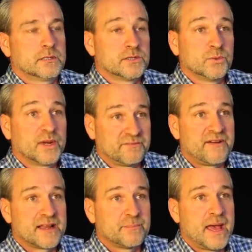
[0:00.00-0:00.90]
You'd want to
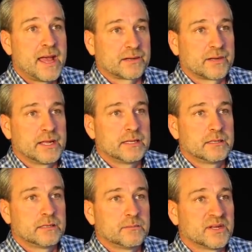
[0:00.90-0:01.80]
fight back, right?
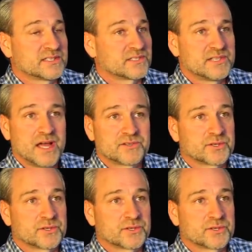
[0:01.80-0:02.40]
Because it's not